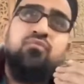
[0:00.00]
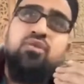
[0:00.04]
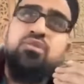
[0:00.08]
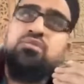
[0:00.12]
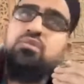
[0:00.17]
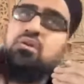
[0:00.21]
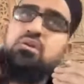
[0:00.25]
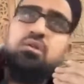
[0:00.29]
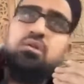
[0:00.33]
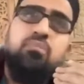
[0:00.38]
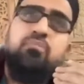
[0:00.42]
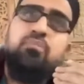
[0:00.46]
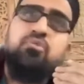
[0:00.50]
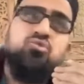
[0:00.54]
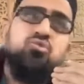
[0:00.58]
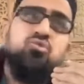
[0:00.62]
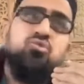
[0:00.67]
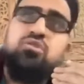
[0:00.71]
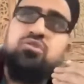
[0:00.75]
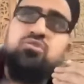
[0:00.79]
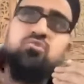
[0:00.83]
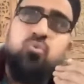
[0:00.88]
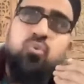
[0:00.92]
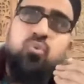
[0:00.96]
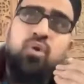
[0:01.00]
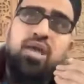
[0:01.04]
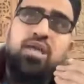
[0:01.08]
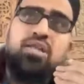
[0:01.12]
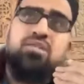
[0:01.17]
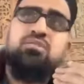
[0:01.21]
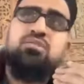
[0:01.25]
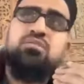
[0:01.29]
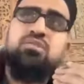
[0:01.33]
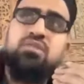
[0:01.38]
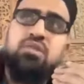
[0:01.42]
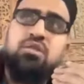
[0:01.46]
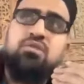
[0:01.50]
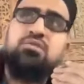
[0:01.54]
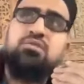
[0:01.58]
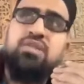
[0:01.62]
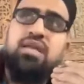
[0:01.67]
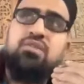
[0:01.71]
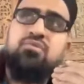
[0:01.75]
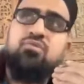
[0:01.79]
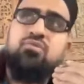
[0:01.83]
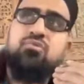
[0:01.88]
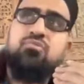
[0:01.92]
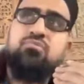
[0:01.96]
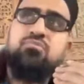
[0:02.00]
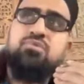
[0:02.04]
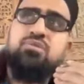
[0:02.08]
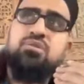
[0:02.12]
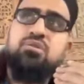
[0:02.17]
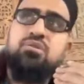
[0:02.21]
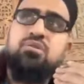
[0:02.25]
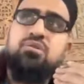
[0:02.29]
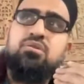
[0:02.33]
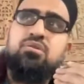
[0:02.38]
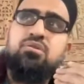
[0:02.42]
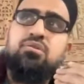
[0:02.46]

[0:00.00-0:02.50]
Fatarabbasu, just wait until death comes.